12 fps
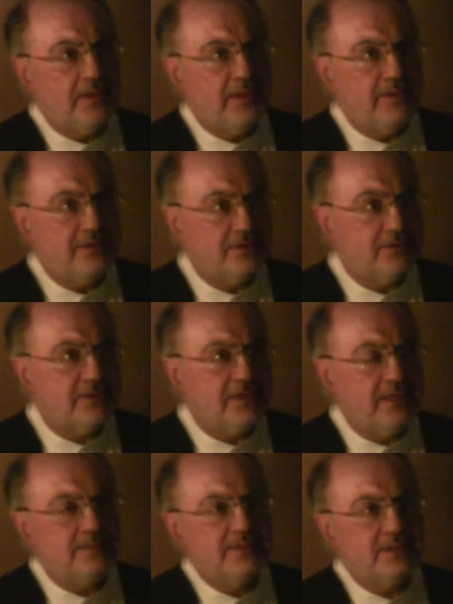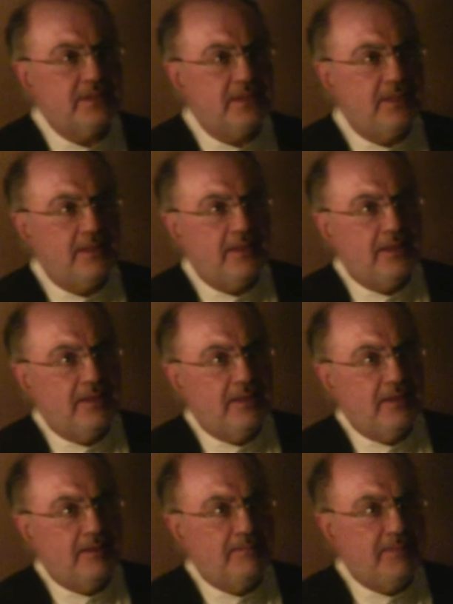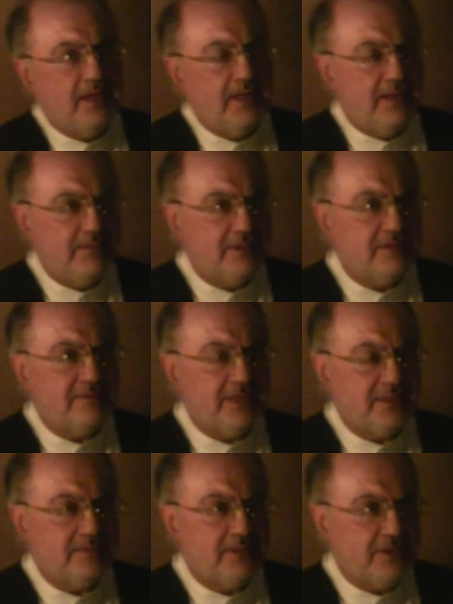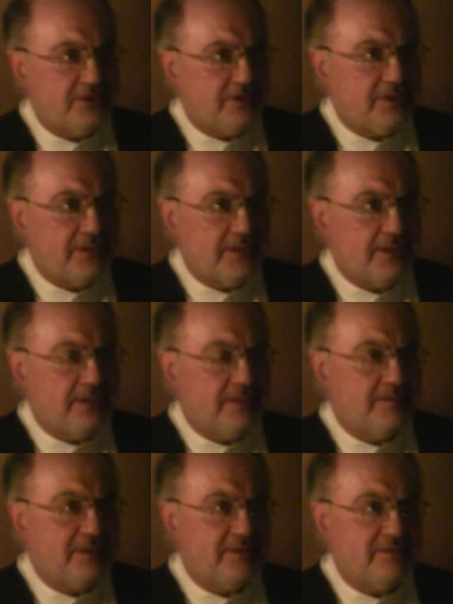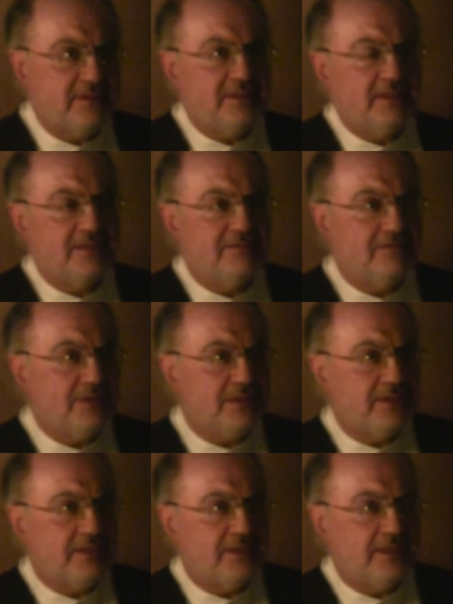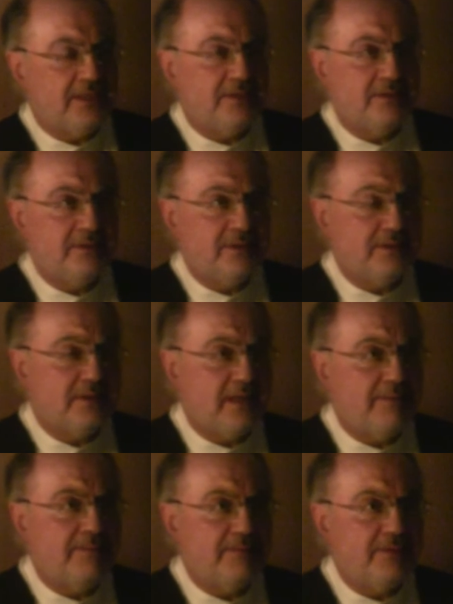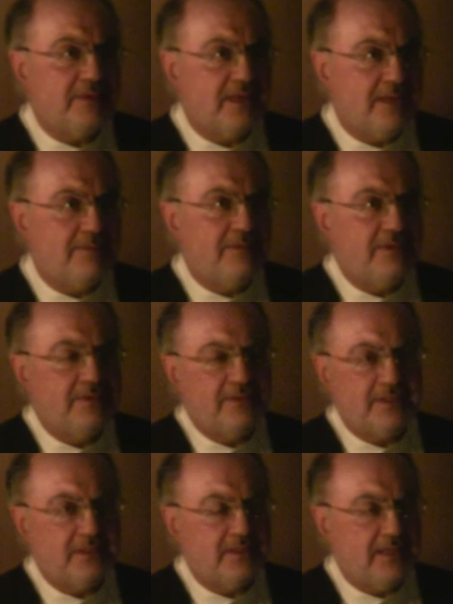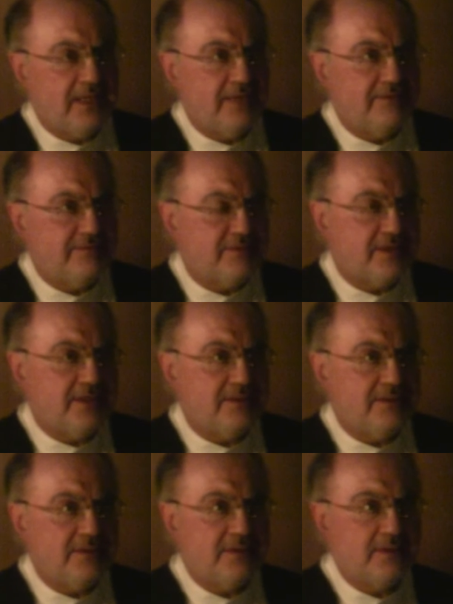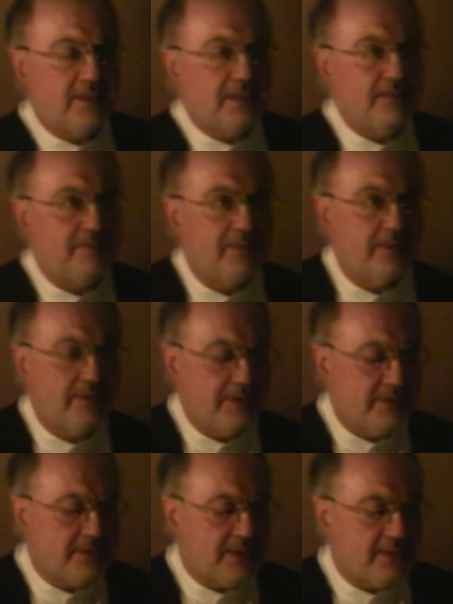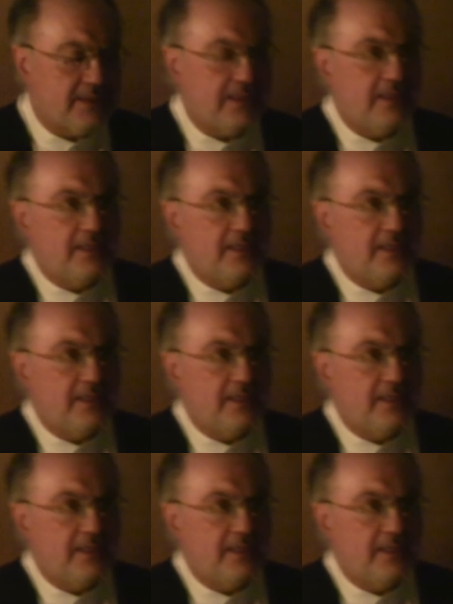And the truth comes by a bit of exploration here and a bit of detective work there, and you'll come with what I have tried to describe, is that